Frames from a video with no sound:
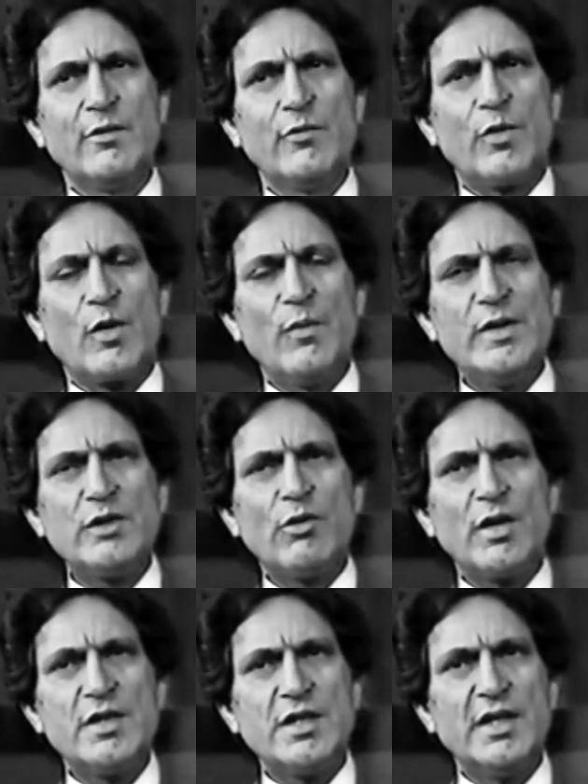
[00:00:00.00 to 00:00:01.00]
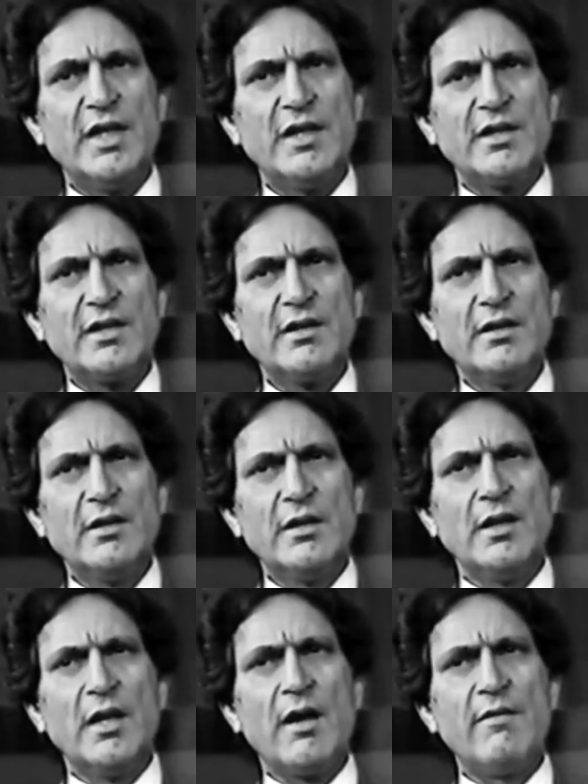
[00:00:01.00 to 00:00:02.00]
from which originate
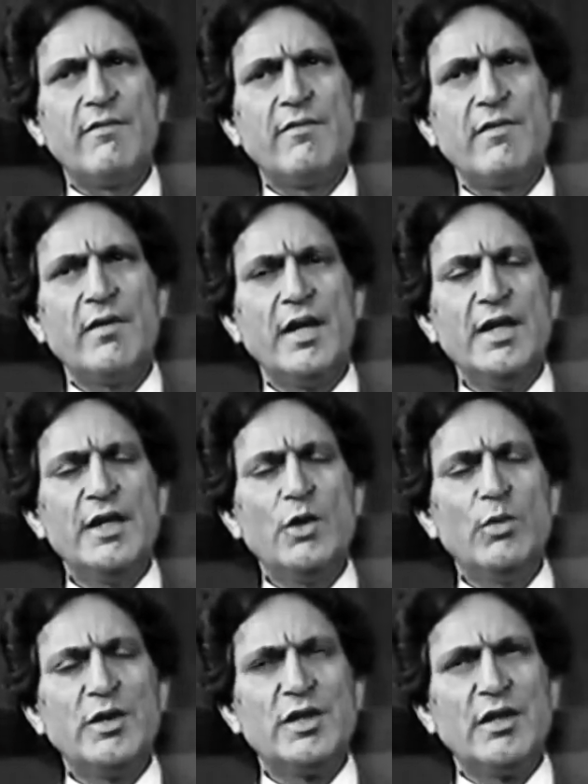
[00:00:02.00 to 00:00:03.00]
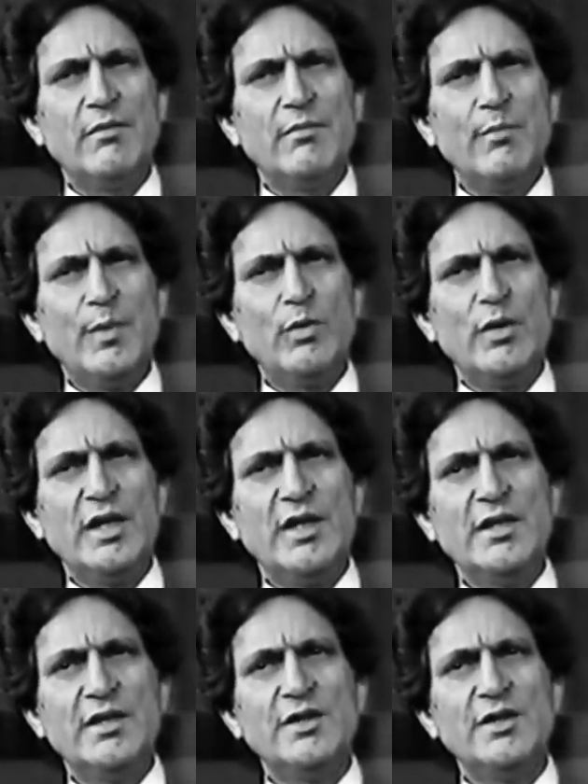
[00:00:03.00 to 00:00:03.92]
love, intuition, beauty,